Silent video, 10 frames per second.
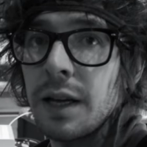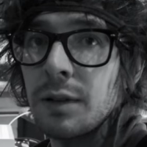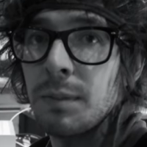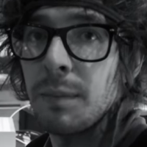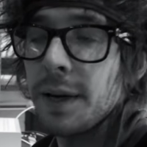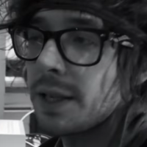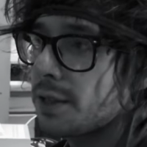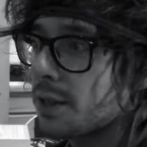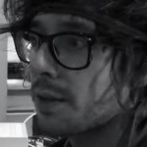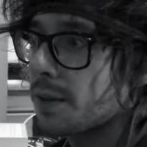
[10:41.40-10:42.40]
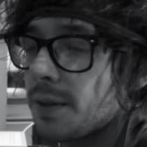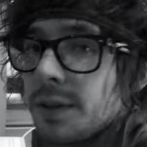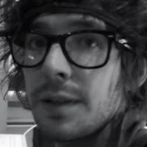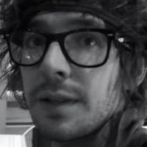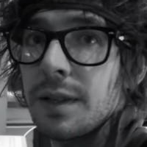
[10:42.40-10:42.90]
out my banjo,
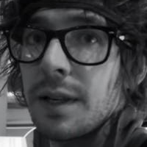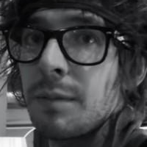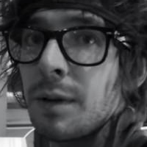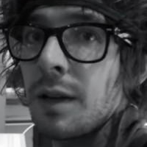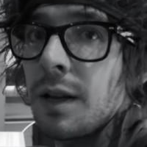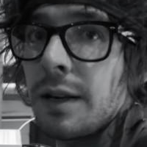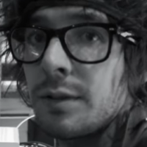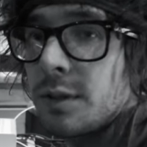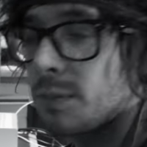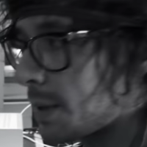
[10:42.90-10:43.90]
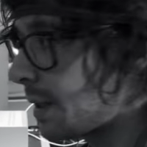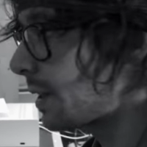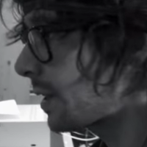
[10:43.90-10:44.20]
I'm not allowed to speak.